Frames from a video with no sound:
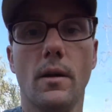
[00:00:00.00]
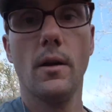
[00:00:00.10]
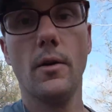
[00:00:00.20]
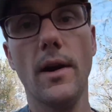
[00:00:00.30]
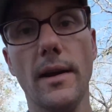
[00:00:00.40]

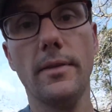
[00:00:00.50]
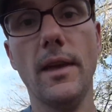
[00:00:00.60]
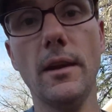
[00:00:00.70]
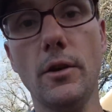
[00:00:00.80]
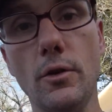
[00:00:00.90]
All right,
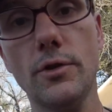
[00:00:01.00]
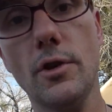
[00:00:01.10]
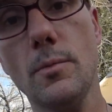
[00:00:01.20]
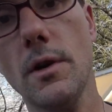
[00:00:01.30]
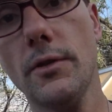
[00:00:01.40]
thank you
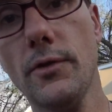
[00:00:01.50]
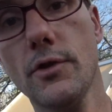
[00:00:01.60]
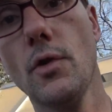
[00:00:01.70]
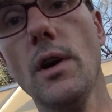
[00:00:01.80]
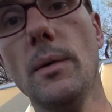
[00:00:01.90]
so much for
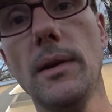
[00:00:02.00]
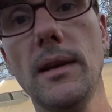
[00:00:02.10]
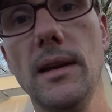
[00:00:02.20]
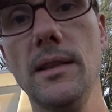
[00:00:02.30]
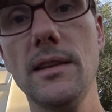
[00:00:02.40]
joining
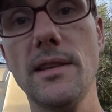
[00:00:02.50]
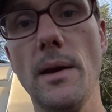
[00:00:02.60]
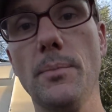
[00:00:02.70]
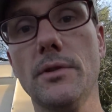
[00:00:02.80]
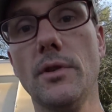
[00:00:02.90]
me in this
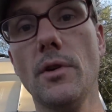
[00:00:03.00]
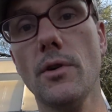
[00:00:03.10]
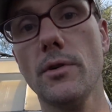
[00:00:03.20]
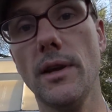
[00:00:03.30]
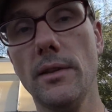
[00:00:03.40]

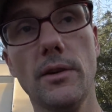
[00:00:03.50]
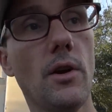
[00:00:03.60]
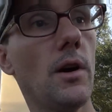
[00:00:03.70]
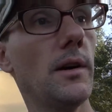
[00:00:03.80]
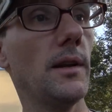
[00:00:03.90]
episode in the
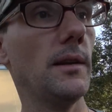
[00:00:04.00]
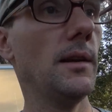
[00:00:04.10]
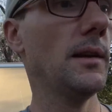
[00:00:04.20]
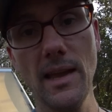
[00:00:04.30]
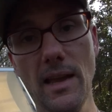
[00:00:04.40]
garden.
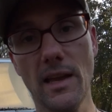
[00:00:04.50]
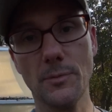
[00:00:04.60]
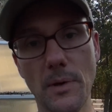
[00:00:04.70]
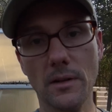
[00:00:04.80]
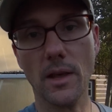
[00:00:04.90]

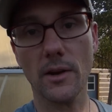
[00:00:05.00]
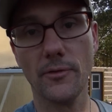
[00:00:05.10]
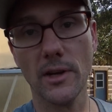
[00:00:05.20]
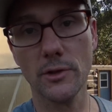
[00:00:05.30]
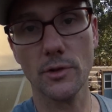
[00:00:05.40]
It's been a lot of
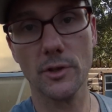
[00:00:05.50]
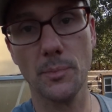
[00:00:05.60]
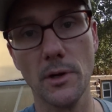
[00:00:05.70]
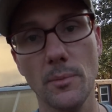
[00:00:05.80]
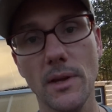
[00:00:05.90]
fun to
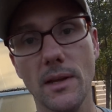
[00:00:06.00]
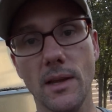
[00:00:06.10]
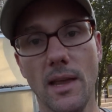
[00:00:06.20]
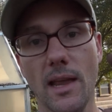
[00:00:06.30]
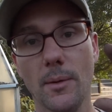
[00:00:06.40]
experiment
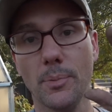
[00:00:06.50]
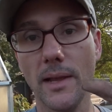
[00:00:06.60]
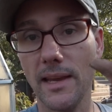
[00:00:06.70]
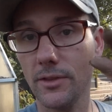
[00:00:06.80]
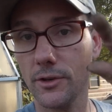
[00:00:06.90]
and
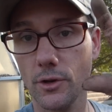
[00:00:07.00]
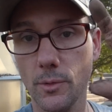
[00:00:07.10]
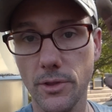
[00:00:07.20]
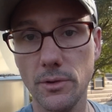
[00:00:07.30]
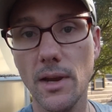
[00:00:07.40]
play in the dirt
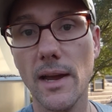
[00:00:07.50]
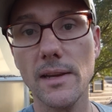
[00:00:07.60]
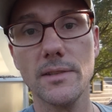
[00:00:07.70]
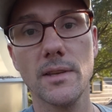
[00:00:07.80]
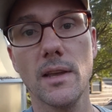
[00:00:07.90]
with you
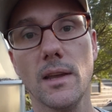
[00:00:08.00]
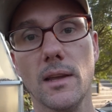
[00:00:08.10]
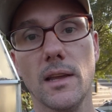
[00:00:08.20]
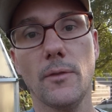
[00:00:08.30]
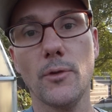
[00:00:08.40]
guys.
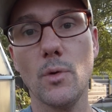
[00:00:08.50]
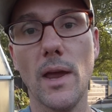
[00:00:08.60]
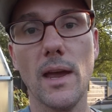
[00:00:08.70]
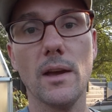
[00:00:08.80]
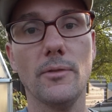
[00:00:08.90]
If you
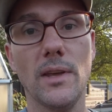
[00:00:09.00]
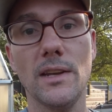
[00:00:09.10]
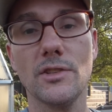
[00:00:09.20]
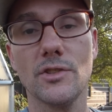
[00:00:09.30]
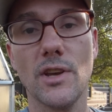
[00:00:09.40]
have
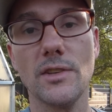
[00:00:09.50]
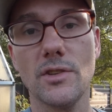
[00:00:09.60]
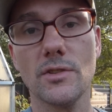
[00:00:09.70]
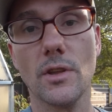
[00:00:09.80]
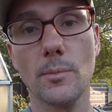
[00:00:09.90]
any
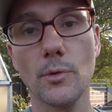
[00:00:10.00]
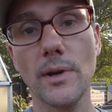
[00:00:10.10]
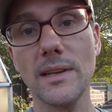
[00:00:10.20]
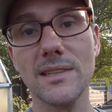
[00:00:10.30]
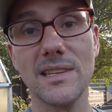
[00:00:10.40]
suggestions on the
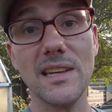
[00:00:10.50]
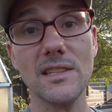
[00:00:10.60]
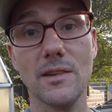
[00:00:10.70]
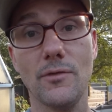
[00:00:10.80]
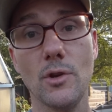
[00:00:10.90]
moringa
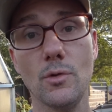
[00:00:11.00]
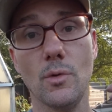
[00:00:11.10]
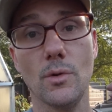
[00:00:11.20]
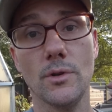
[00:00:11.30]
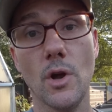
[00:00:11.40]
seeds, if
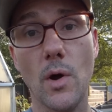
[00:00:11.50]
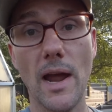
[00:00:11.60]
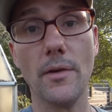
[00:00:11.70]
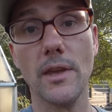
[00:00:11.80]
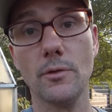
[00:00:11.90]
you know
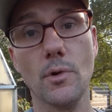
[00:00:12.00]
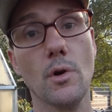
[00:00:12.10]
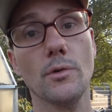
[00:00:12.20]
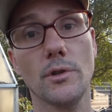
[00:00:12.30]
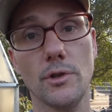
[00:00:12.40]
how they
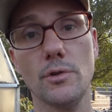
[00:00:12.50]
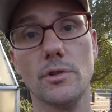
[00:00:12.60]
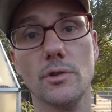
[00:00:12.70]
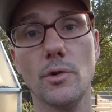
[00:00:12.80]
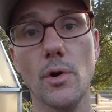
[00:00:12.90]
grow, you're
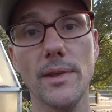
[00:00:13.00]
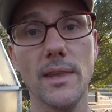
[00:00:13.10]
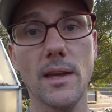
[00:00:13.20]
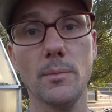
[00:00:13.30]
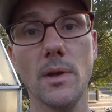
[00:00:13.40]
used to growing
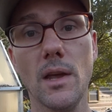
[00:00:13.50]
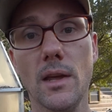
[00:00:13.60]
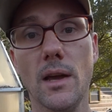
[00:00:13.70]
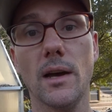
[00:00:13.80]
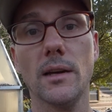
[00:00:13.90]
them,
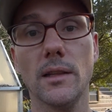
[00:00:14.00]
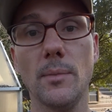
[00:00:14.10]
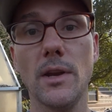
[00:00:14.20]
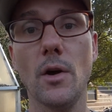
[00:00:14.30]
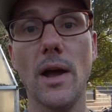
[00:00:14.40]

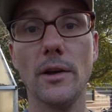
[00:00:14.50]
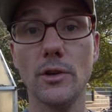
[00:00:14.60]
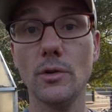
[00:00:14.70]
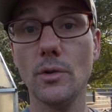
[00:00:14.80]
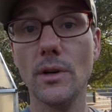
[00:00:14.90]
let me know how
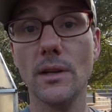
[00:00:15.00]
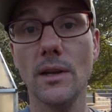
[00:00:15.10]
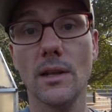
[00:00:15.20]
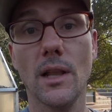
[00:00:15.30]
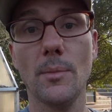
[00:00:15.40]
you do it.
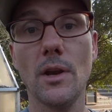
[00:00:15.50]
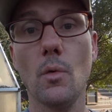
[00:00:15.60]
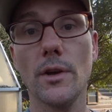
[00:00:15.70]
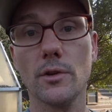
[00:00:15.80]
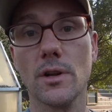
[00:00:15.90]
Let me know
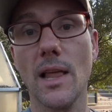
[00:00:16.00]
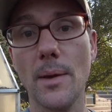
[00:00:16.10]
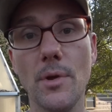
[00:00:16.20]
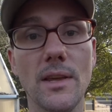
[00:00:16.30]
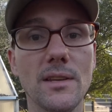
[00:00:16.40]
what your
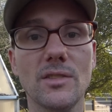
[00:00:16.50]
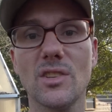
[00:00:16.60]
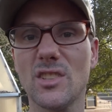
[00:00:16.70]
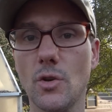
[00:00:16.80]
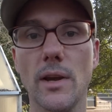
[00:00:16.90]
climate is
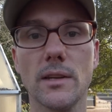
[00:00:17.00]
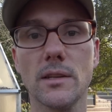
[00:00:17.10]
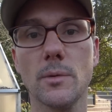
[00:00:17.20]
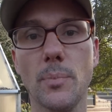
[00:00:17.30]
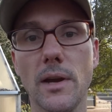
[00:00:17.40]
so I can
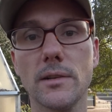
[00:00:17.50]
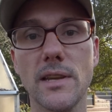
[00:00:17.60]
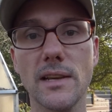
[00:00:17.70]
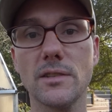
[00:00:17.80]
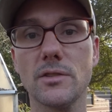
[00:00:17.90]
compare
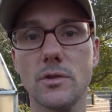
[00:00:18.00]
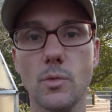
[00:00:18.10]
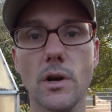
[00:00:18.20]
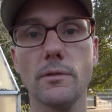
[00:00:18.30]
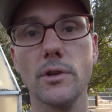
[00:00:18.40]
Texas to
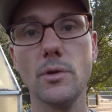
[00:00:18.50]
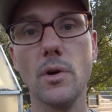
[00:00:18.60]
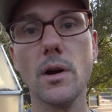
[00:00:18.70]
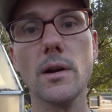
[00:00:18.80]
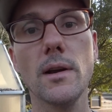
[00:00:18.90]
wherever you
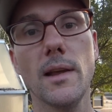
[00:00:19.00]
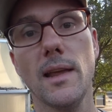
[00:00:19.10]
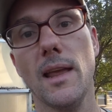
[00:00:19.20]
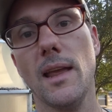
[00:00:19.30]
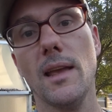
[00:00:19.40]
are,
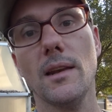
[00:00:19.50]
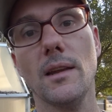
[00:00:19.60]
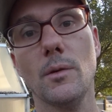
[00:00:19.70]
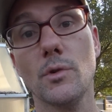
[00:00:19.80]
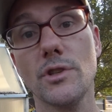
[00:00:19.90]

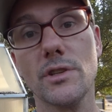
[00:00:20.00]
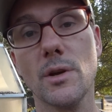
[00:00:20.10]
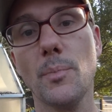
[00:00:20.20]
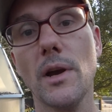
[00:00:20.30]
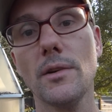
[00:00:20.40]
and we'll just
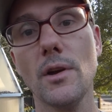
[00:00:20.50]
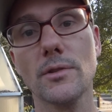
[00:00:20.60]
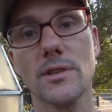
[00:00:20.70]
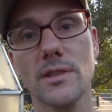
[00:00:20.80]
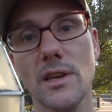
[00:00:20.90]
compare
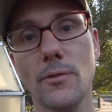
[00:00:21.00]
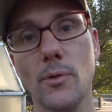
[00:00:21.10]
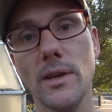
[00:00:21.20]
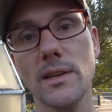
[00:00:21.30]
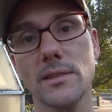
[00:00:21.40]
notes and see if
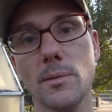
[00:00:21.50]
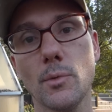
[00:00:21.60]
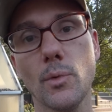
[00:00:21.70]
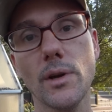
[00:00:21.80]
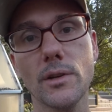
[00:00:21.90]
we can get some
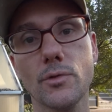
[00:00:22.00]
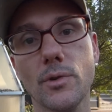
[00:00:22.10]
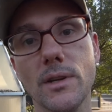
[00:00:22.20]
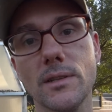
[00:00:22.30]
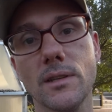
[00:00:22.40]
moringa
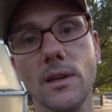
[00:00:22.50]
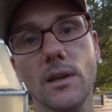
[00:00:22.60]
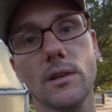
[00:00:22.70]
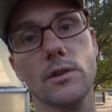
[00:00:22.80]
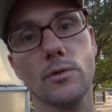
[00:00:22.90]
trees
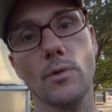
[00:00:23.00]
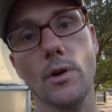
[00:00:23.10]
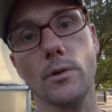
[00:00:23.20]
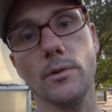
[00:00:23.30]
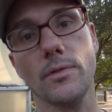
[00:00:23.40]
to
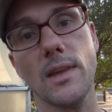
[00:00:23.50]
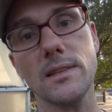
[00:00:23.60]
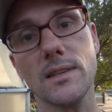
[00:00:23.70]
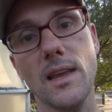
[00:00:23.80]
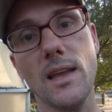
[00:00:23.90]
grow.
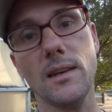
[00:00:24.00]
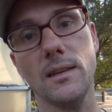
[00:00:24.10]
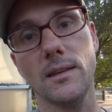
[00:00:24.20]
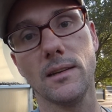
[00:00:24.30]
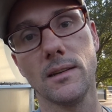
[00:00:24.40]
Thanks again.
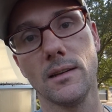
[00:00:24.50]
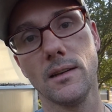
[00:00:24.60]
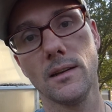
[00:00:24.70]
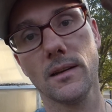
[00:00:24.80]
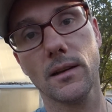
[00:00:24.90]

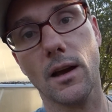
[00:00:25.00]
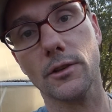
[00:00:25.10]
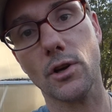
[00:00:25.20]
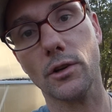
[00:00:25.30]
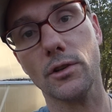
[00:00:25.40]
I'll
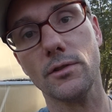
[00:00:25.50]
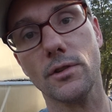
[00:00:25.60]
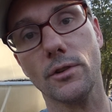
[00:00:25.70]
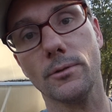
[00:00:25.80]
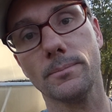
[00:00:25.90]
talk to you
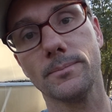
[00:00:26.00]
soon.